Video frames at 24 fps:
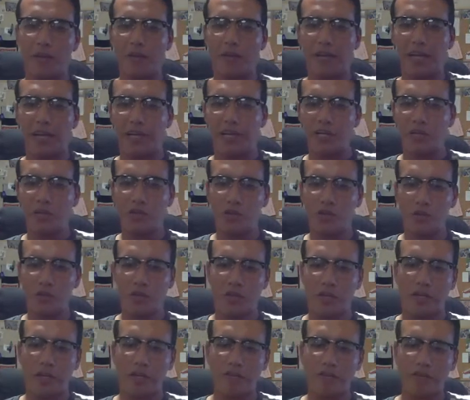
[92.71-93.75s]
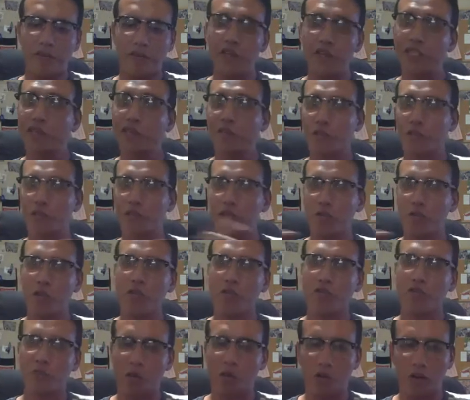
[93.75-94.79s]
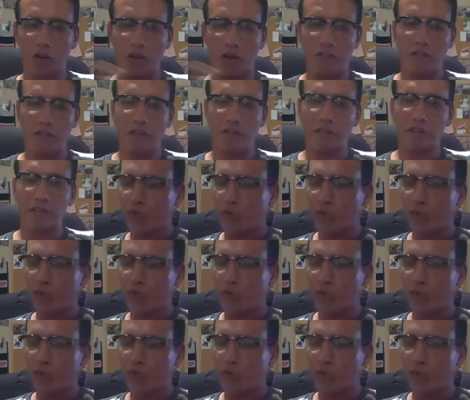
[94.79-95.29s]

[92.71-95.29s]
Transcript: I had to fish for strokes more often.